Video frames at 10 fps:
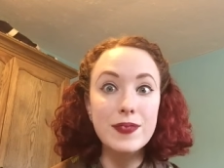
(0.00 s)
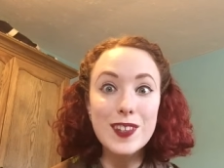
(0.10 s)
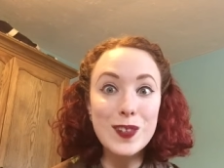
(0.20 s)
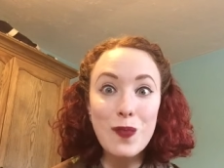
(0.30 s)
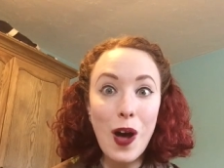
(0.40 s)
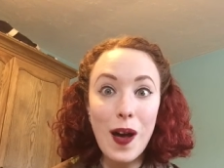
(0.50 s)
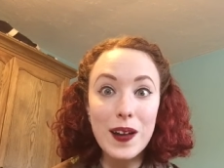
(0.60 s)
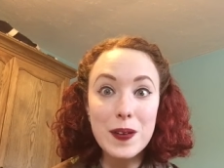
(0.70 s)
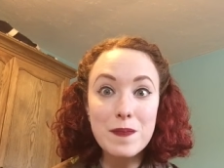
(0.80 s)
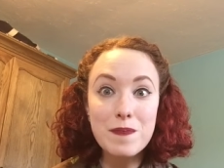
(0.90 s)
Doesn't
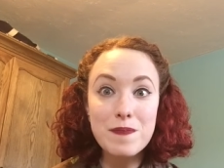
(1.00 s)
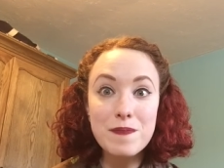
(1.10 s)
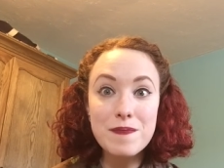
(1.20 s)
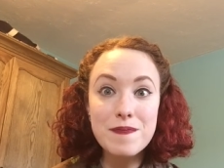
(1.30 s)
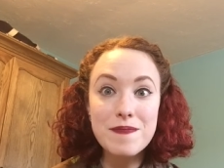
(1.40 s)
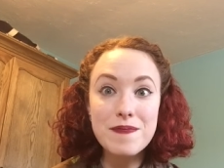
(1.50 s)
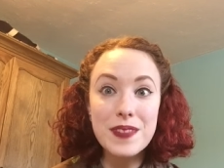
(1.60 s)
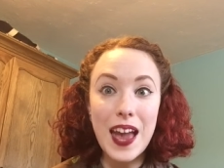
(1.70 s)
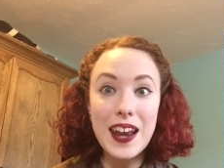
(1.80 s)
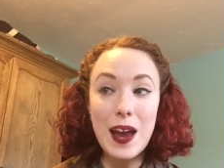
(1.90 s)
work.
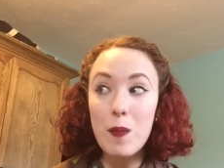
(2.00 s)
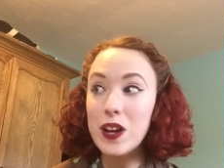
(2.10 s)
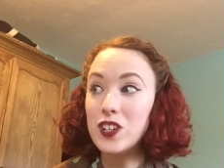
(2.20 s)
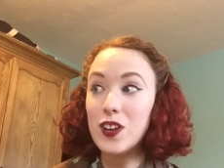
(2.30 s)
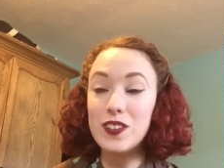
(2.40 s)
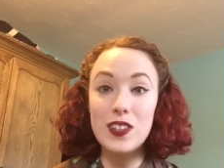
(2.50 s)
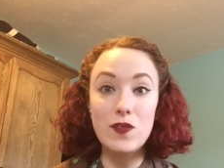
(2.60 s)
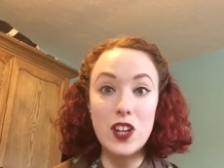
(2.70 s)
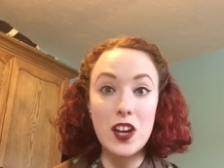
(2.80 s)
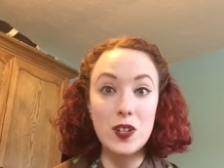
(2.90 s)
And now my chances
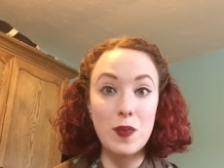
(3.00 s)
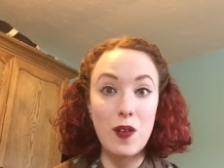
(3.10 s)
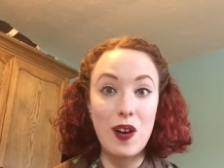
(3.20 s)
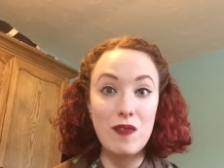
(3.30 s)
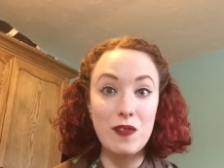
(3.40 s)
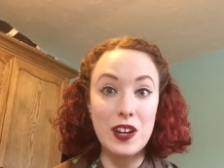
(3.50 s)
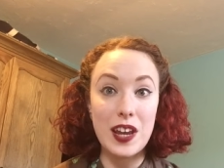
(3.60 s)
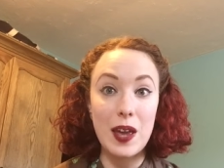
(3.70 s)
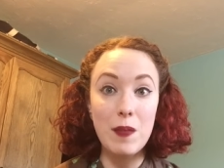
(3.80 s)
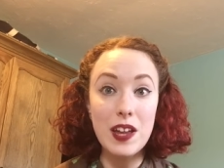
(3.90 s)
of changing my Ravelry
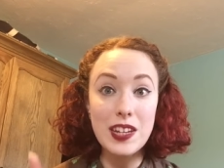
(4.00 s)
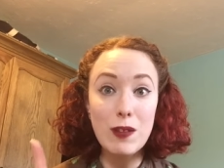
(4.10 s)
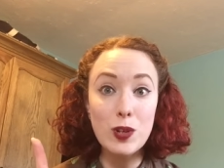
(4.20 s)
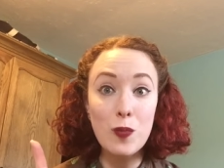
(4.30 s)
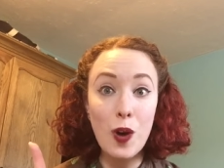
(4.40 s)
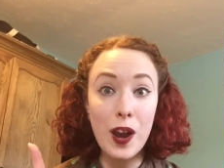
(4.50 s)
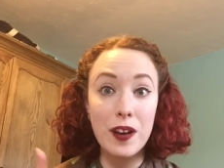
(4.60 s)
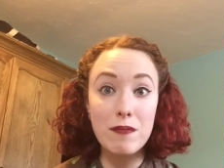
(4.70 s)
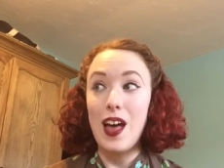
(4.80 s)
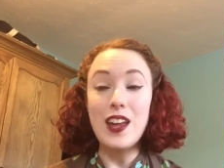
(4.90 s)
name are down to 1.